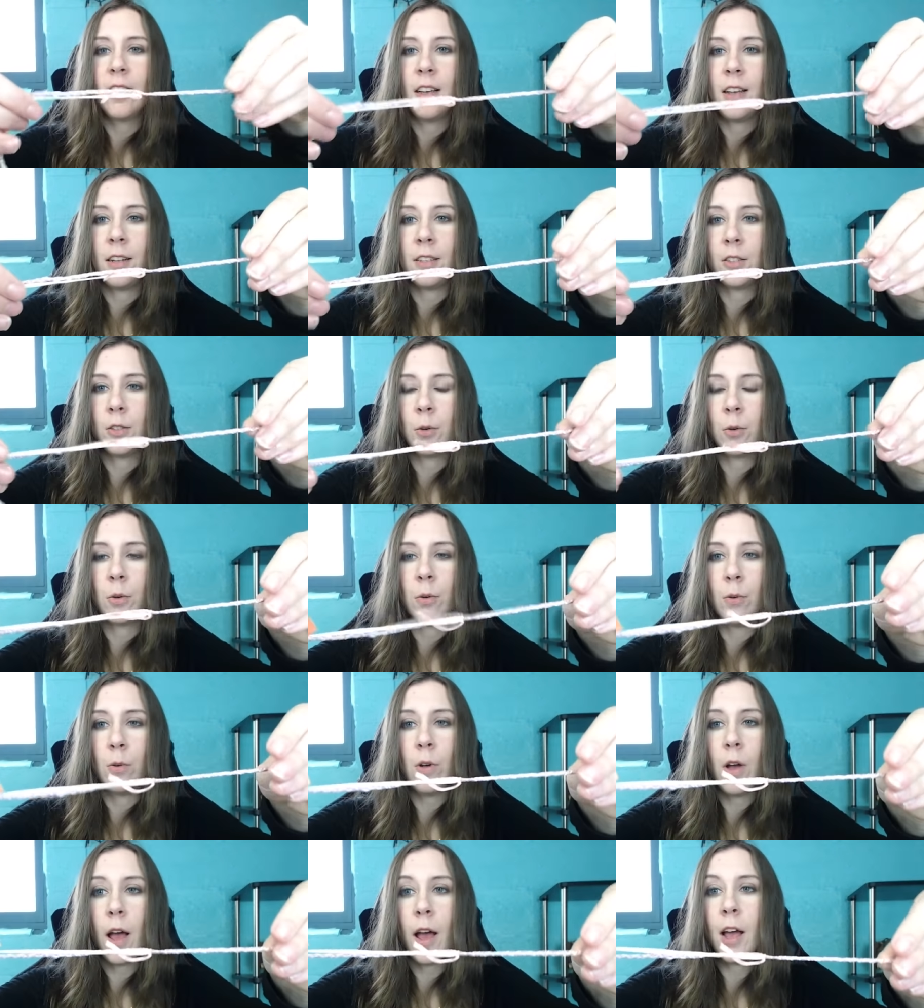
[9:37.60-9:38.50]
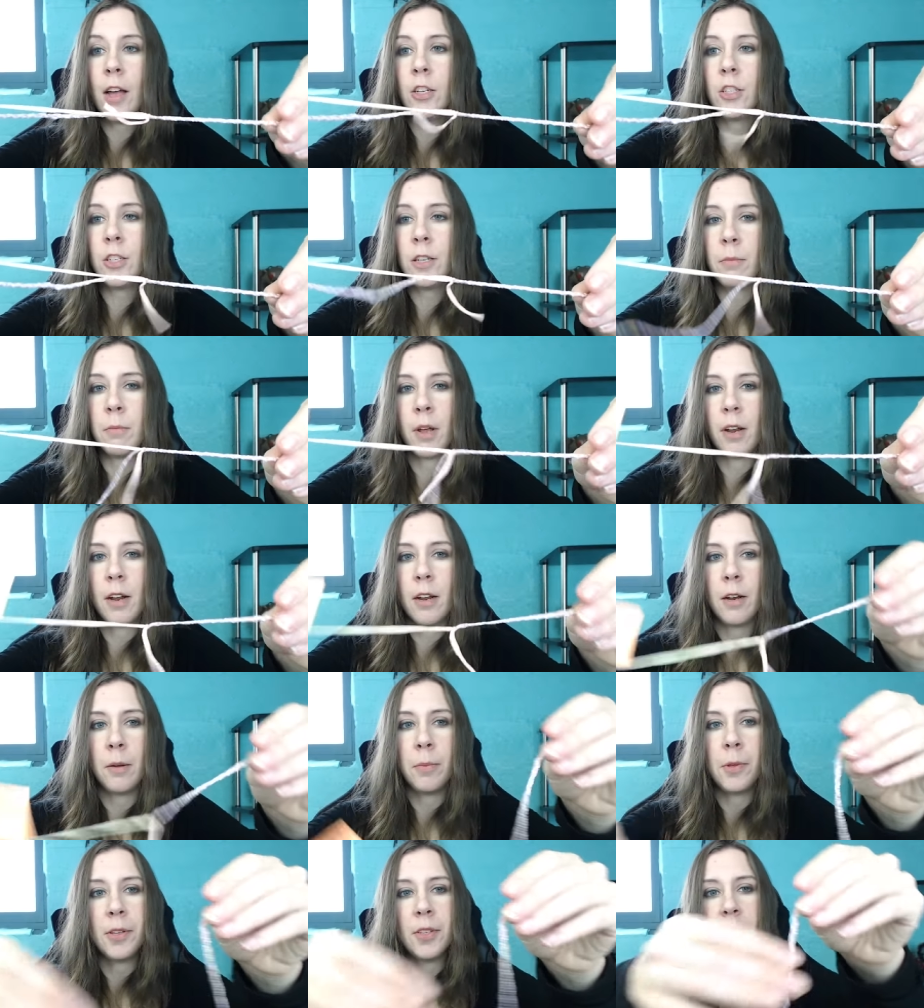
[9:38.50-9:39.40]
It's so cool. I actually might
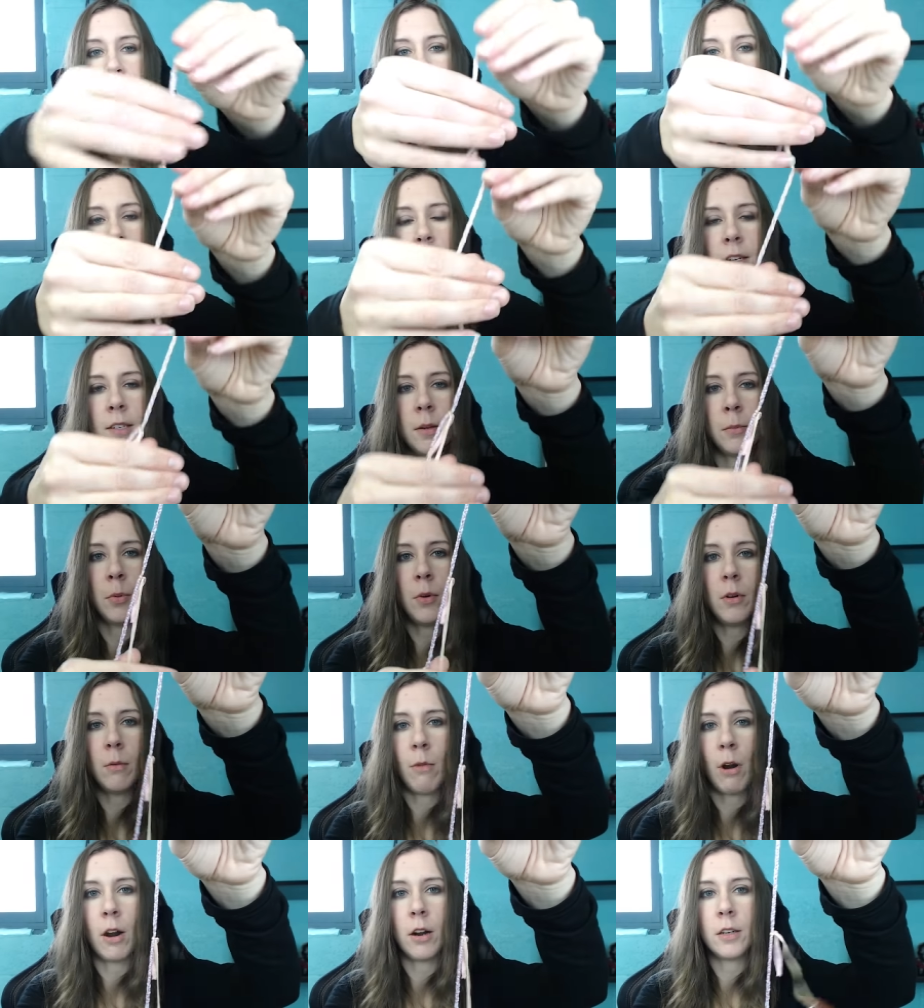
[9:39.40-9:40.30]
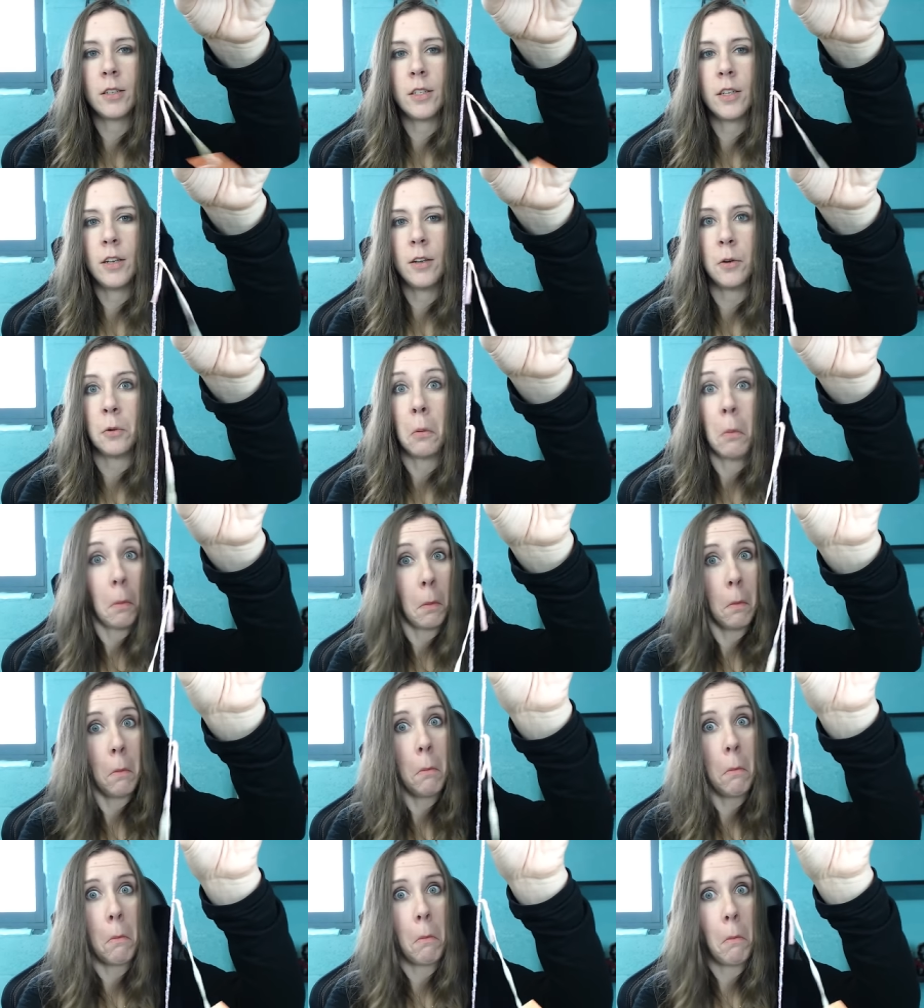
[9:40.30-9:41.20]
end up using it as a bookmark too.
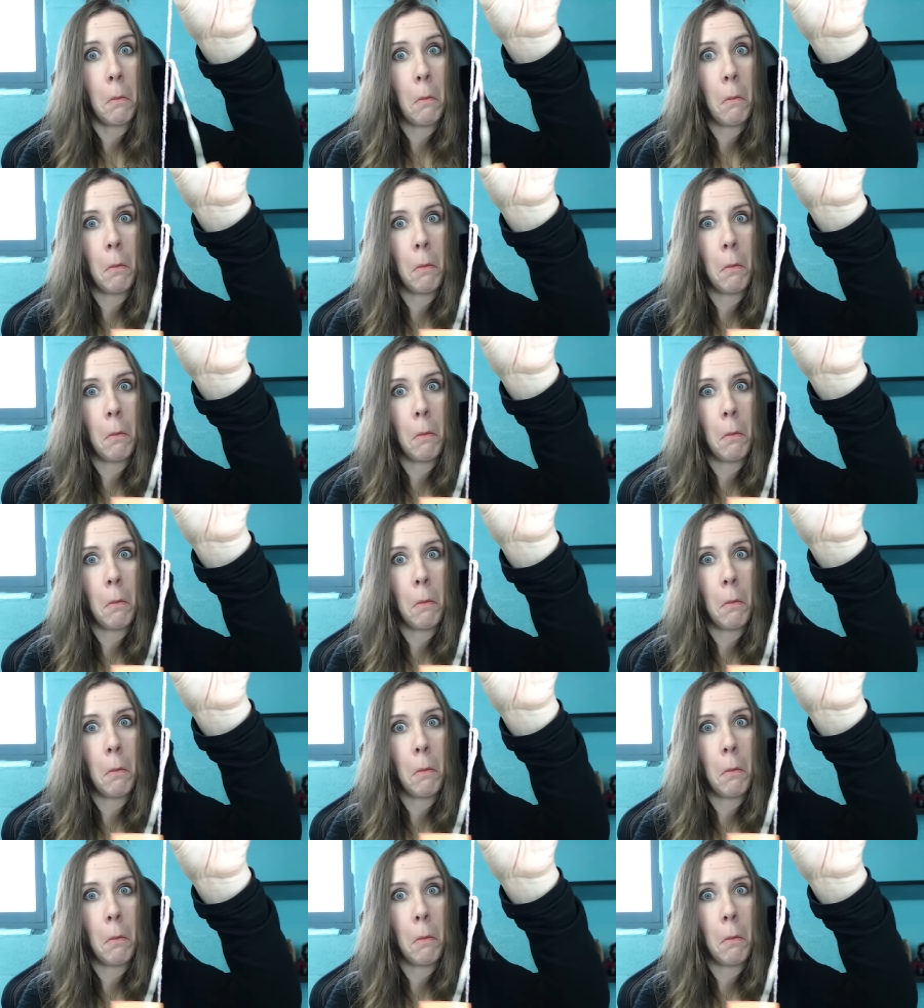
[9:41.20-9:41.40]
Hmm.